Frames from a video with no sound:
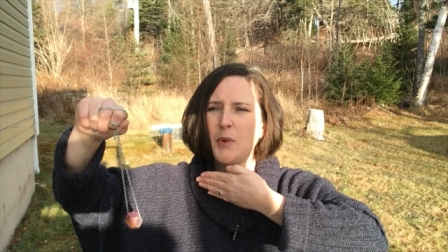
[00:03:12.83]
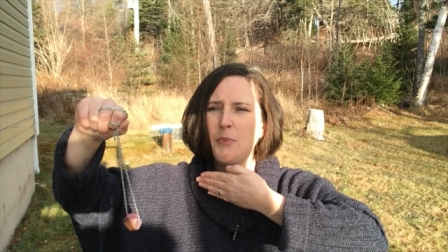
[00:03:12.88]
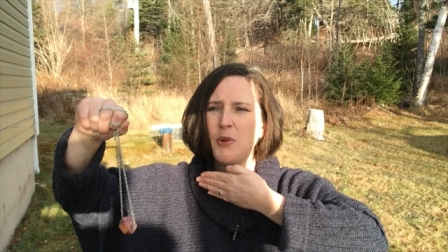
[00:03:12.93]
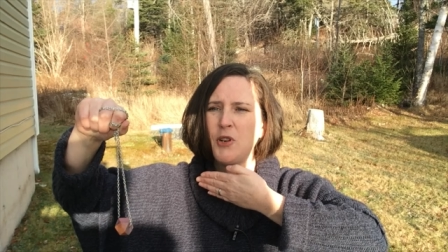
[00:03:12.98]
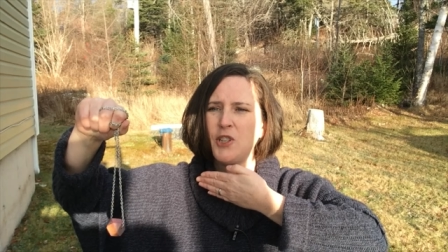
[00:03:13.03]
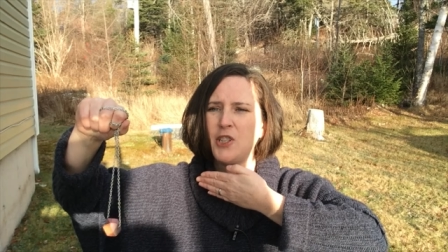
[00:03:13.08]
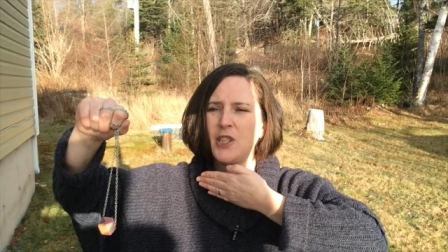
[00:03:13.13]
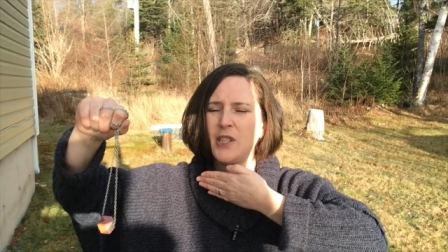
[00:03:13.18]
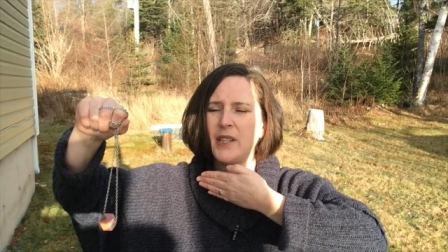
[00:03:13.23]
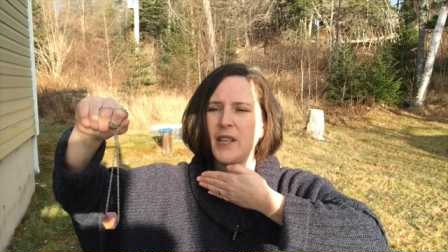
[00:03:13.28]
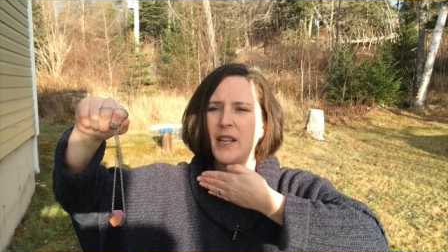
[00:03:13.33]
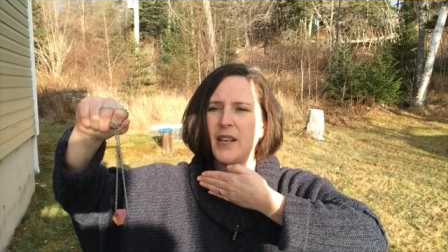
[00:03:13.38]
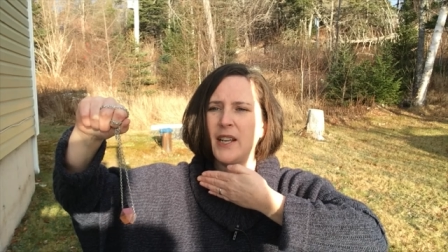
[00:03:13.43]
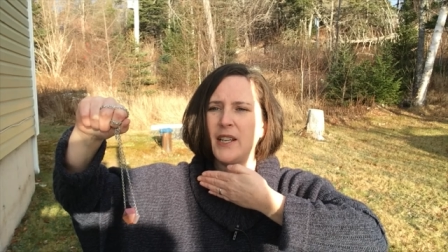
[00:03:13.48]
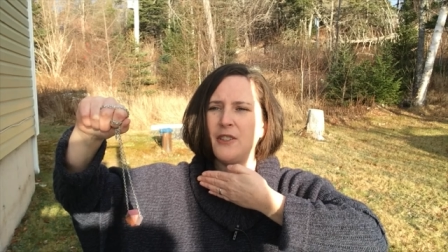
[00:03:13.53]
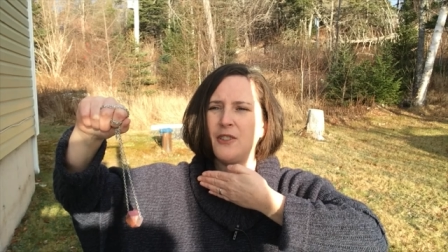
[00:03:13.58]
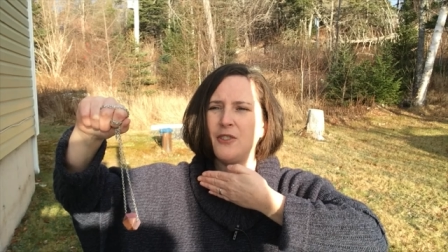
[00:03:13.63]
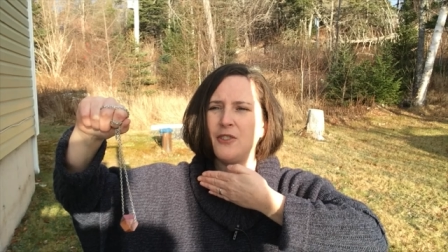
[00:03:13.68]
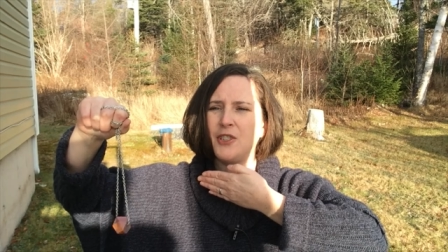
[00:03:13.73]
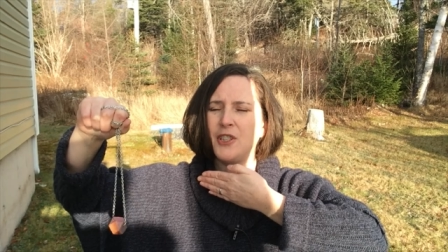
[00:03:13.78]
pushing that
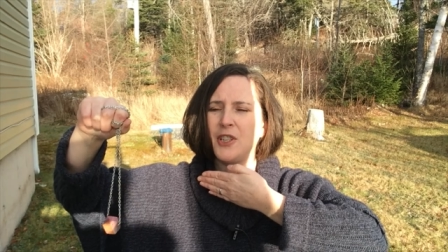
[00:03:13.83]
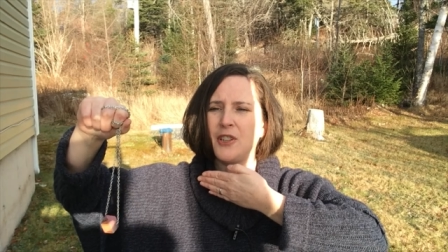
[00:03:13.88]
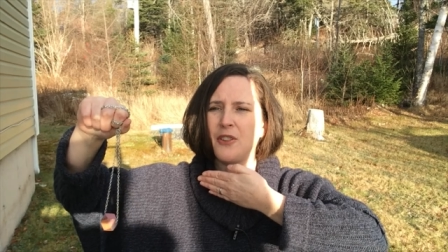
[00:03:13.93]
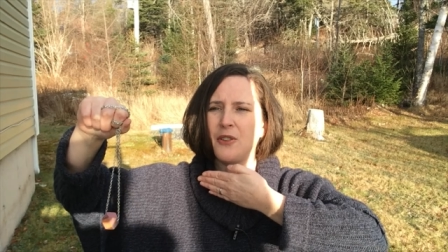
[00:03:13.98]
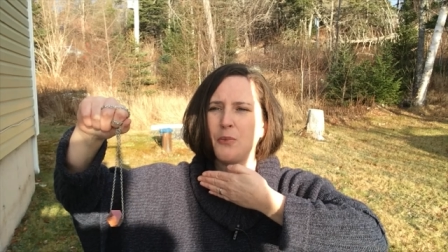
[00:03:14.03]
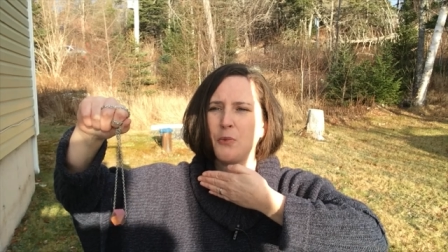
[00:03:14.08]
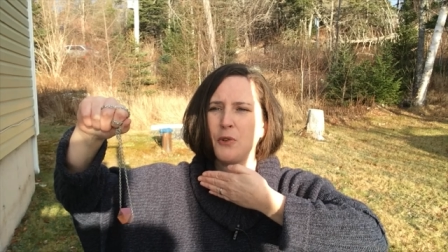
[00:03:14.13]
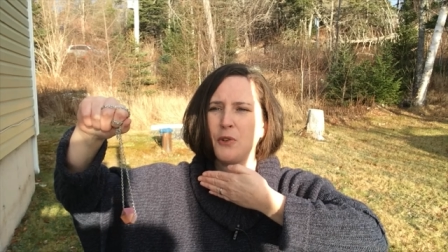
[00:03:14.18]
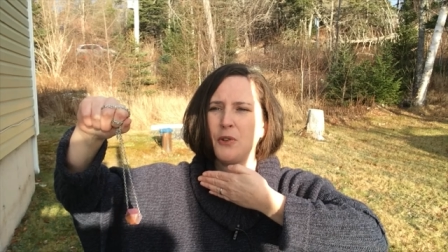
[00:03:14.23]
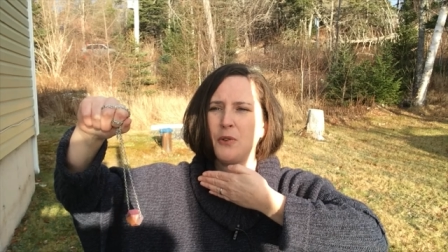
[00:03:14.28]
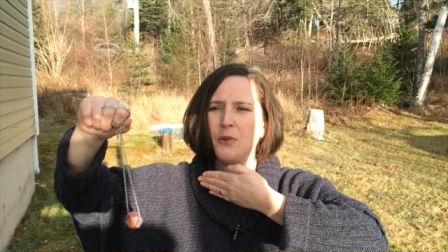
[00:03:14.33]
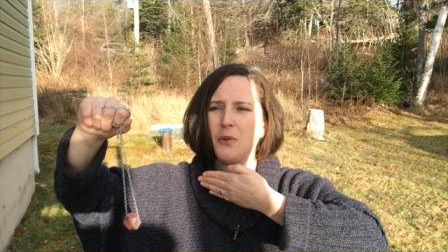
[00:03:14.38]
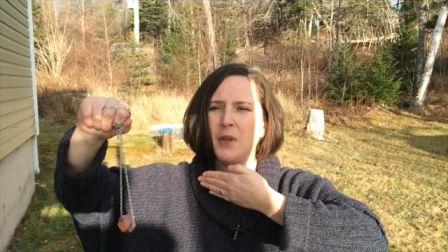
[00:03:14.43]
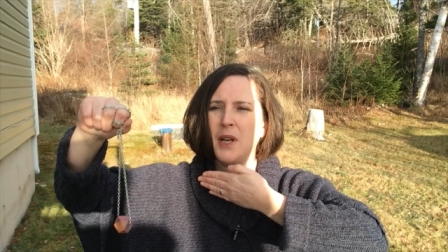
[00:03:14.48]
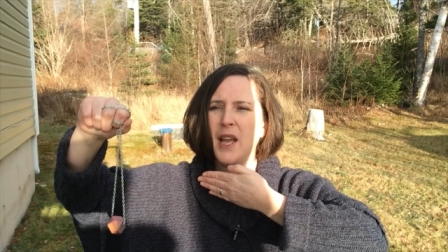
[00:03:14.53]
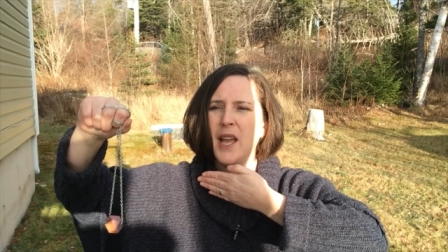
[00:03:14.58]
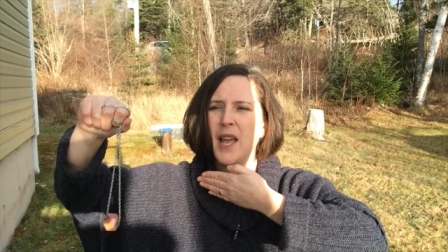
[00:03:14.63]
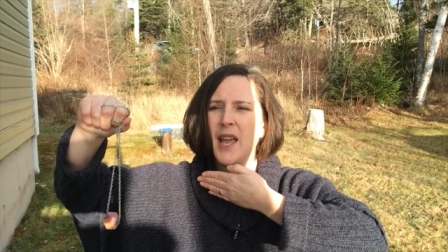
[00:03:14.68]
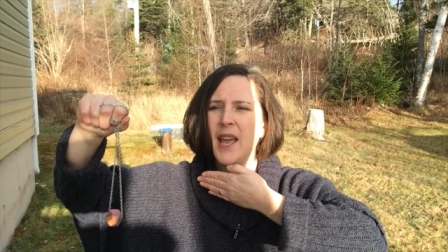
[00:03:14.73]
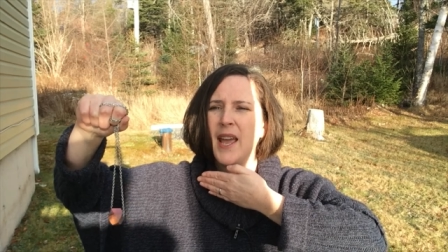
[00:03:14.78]
energy through.
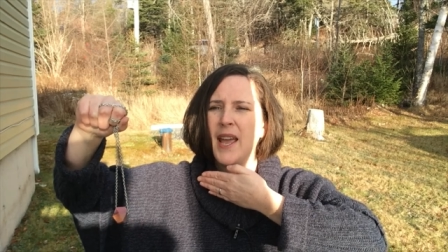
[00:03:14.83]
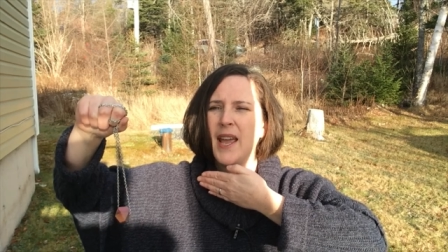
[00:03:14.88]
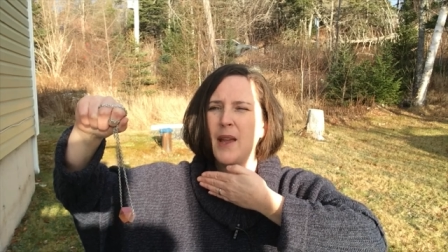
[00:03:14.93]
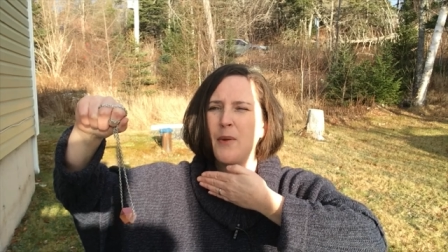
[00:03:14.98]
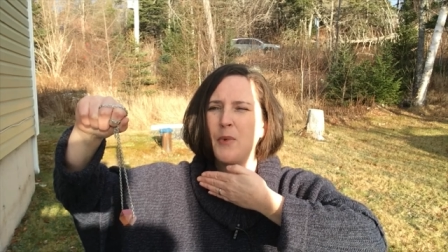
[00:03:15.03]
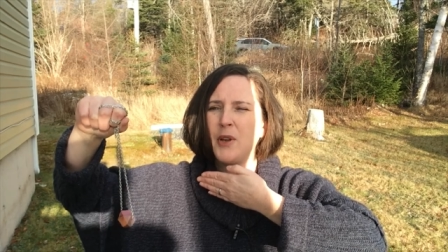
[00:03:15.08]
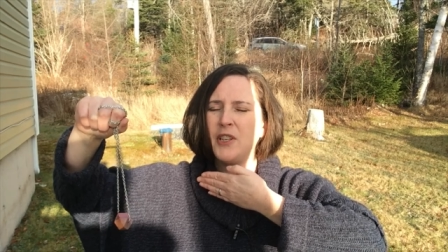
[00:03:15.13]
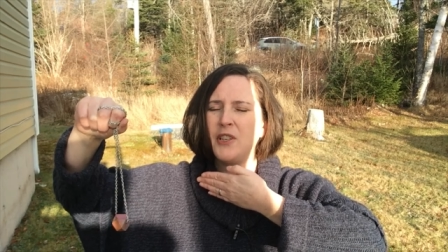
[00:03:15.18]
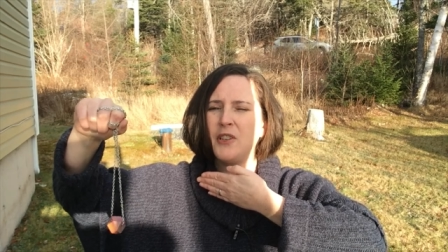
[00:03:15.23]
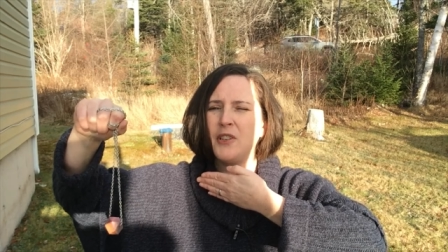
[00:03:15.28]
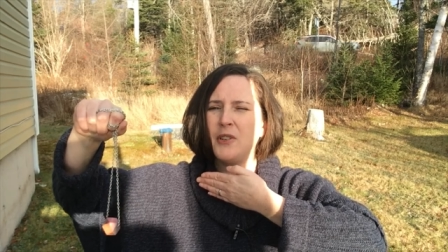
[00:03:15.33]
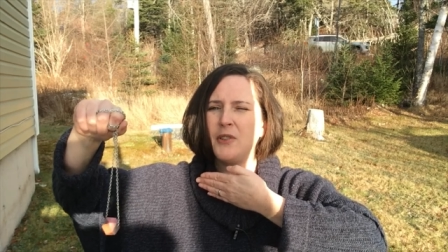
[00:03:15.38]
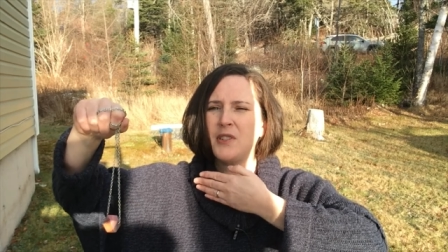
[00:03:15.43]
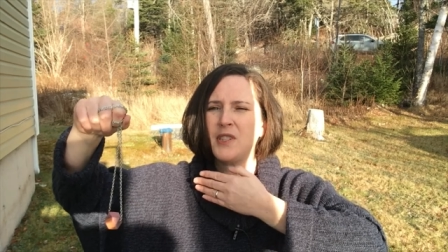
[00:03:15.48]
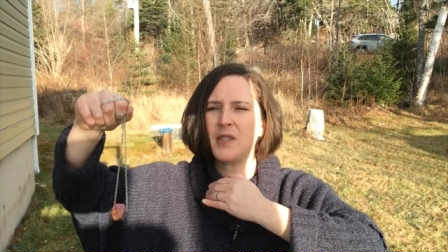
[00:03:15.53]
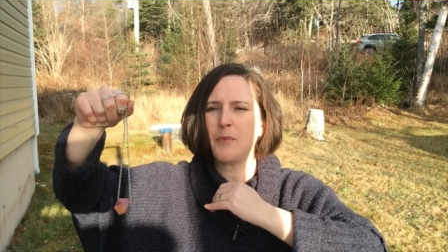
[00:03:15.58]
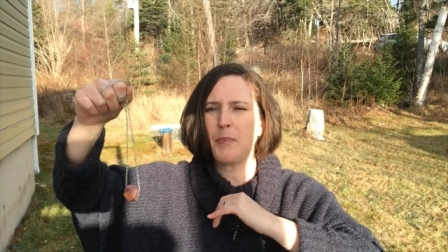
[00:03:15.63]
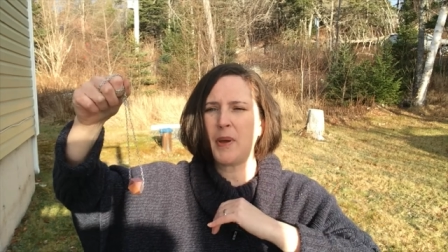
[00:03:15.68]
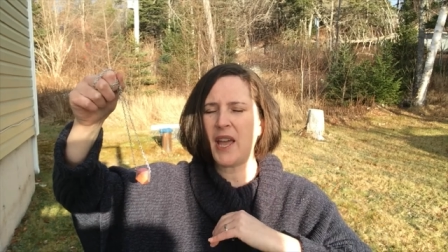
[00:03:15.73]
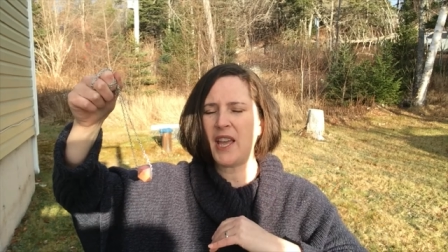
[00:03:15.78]
And when you use
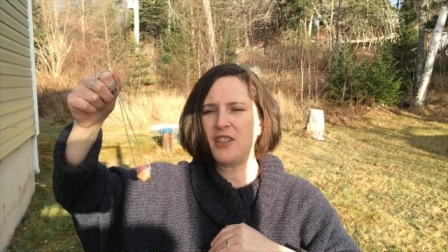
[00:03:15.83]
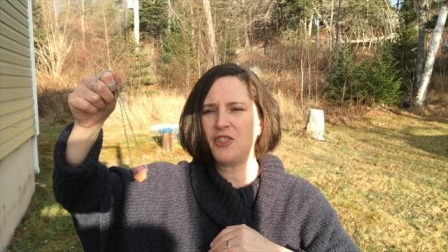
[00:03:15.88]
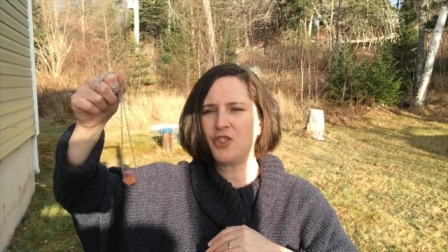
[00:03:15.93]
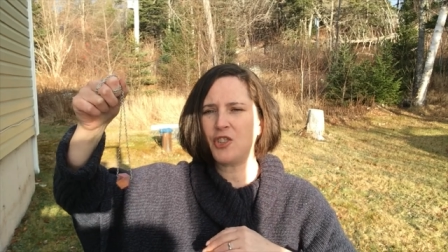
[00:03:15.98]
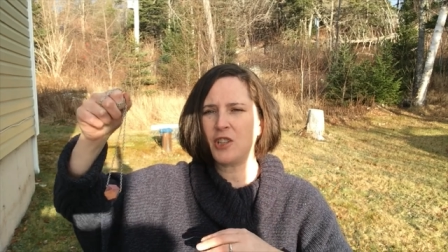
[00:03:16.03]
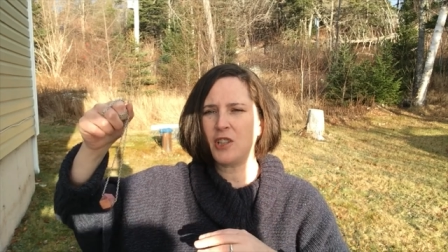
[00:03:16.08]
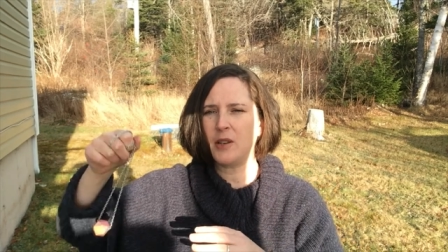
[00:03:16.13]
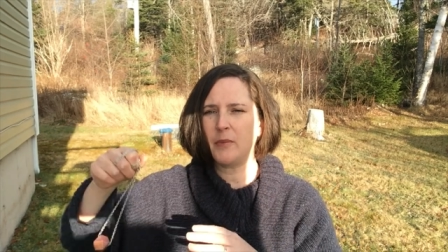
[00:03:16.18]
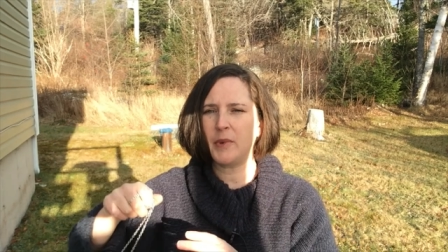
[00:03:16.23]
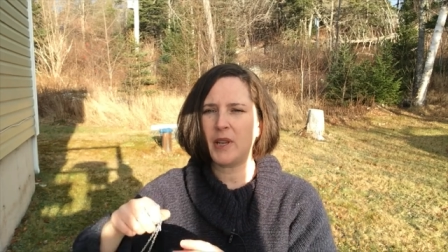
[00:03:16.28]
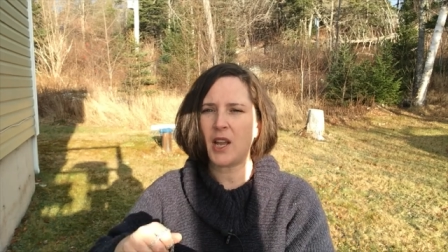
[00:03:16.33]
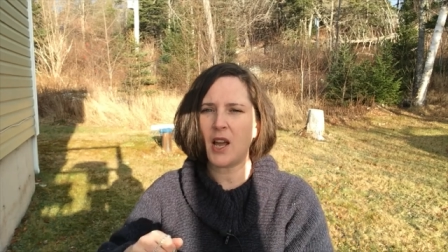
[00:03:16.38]
the pendulum,